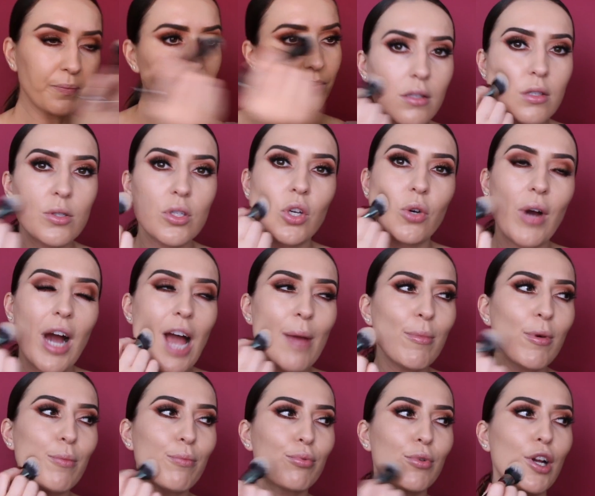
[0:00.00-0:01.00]
So I'm
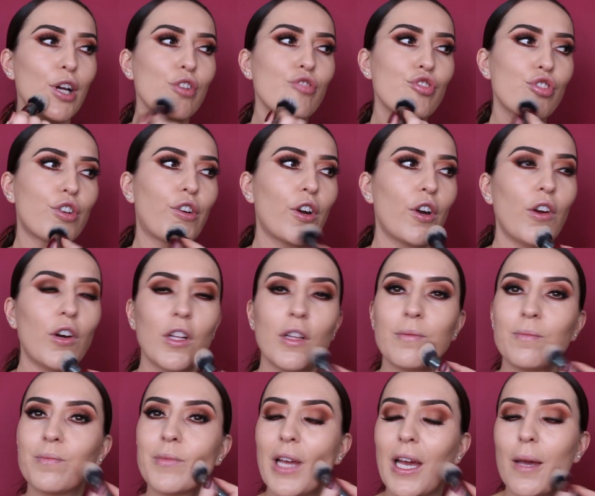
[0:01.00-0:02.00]
a brush
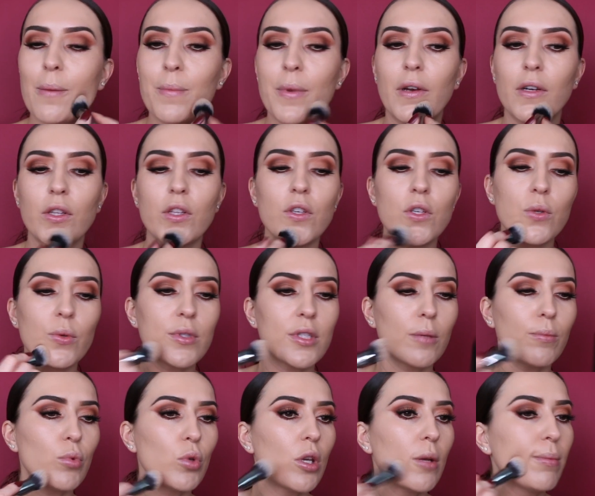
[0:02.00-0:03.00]
girl. I barely use a
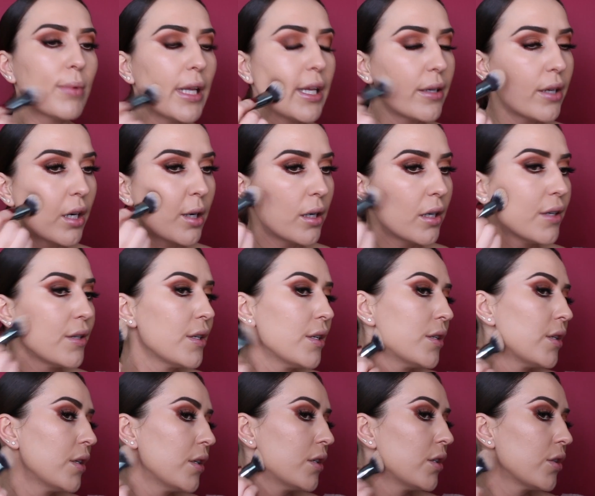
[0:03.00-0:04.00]
beauty blender
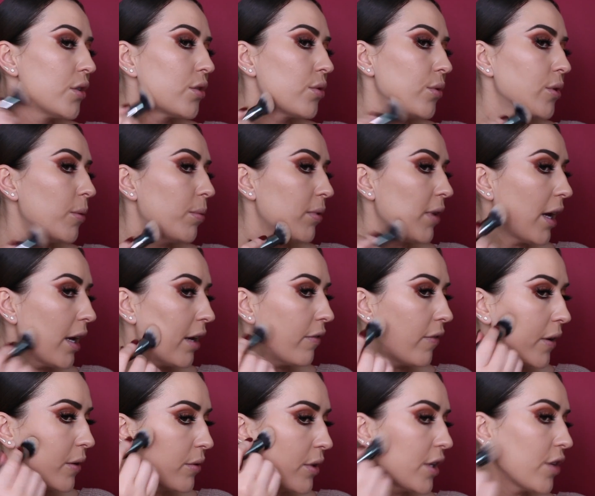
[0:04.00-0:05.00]
to apply
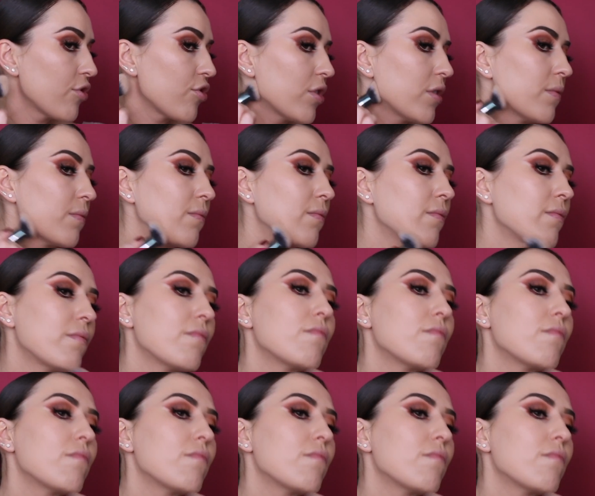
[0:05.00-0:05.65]
foundation.